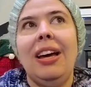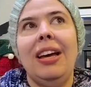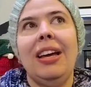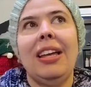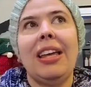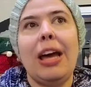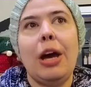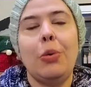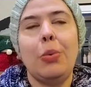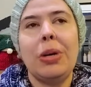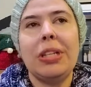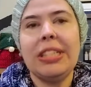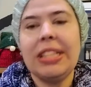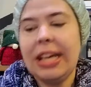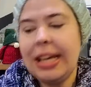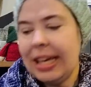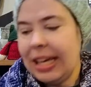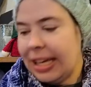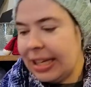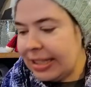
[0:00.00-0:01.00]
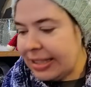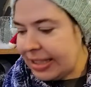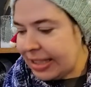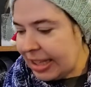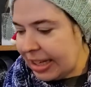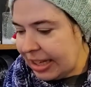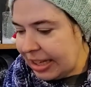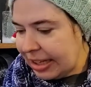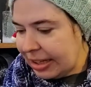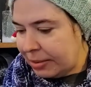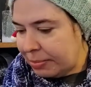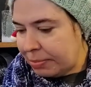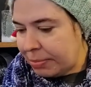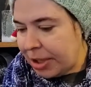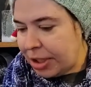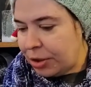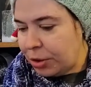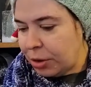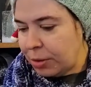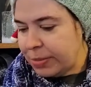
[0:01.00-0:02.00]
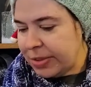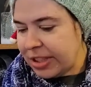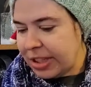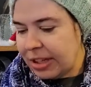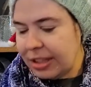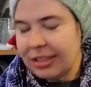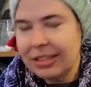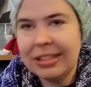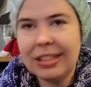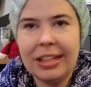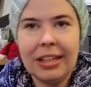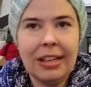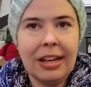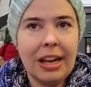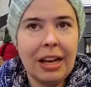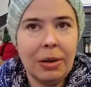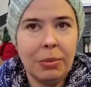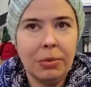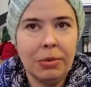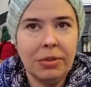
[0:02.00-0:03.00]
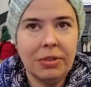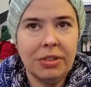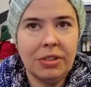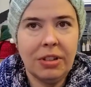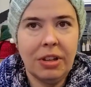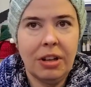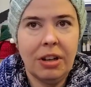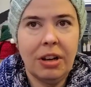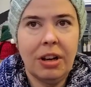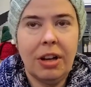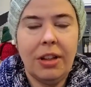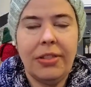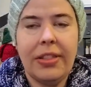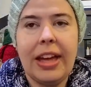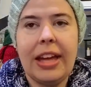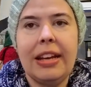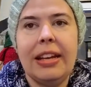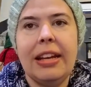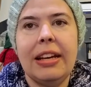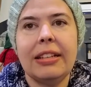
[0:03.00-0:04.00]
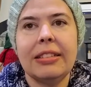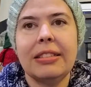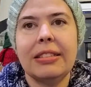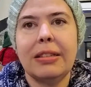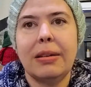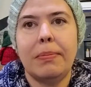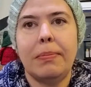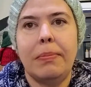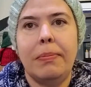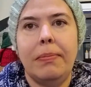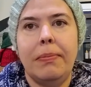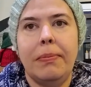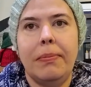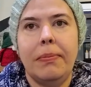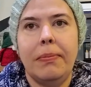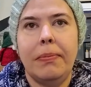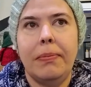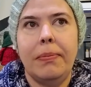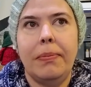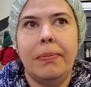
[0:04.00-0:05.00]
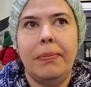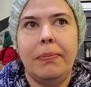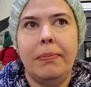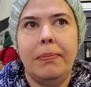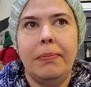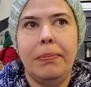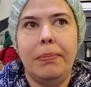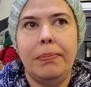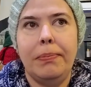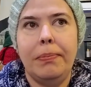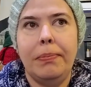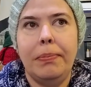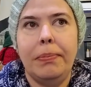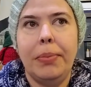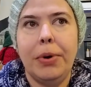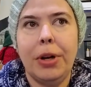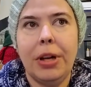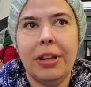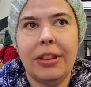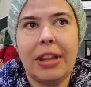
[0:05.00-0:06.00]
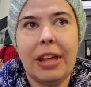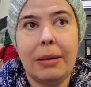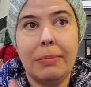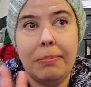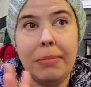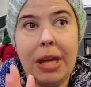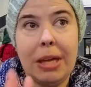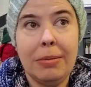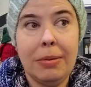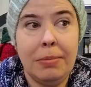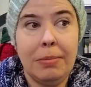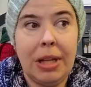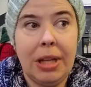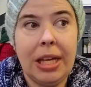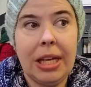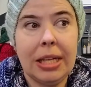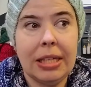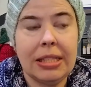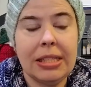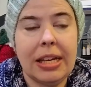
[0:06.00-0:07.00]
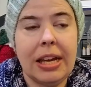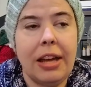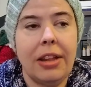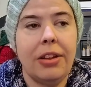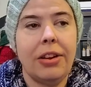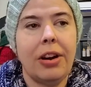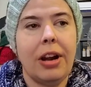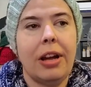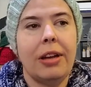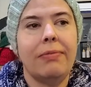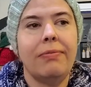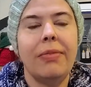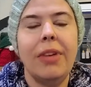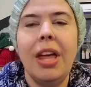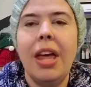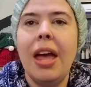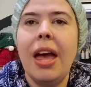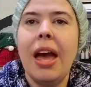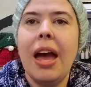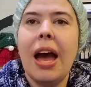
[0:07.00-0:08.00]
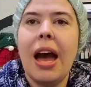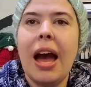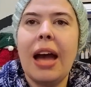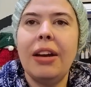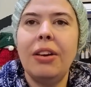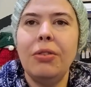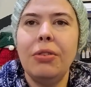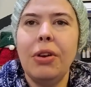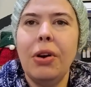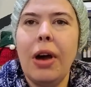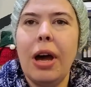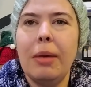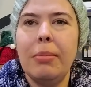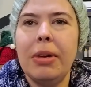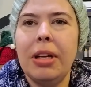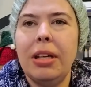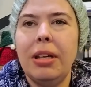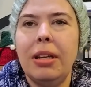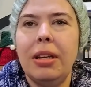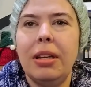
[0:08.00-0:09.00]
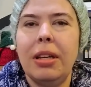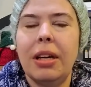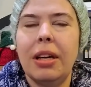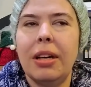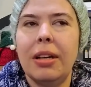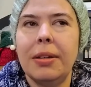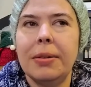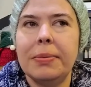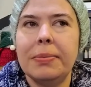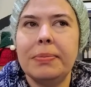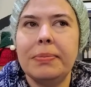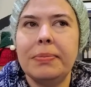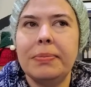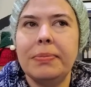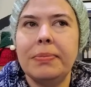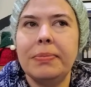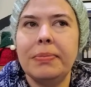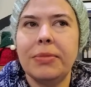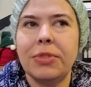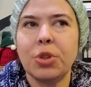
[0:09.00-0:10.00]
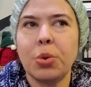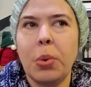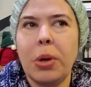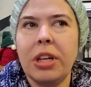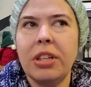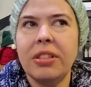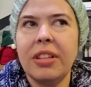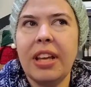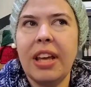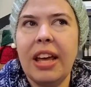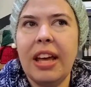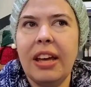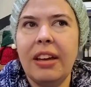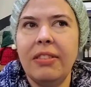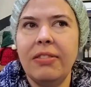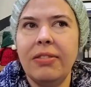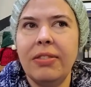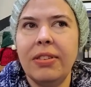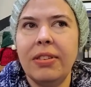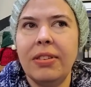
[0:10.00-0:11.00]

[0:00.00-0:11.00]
Yeah, once I get my dorm socks done, I will start on that next, putting that baby blanket together. I don't know how many squares I have,